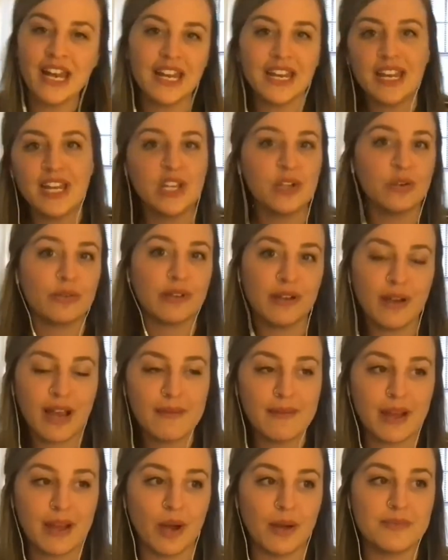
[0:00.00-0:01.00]
And can you mm-hmm.
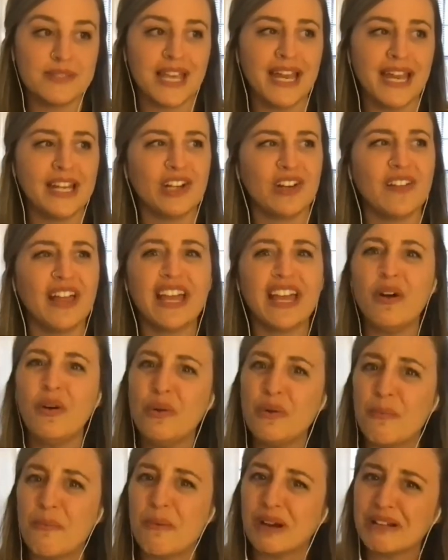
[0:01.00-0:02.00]
rewrite my website? And you're like,
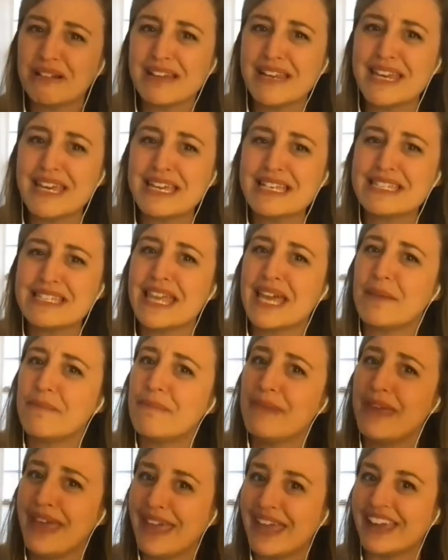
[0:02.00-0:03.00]
oh, marketing is
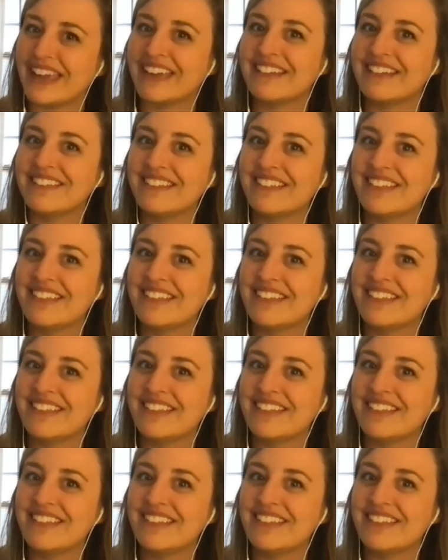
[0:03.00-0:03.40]
like big.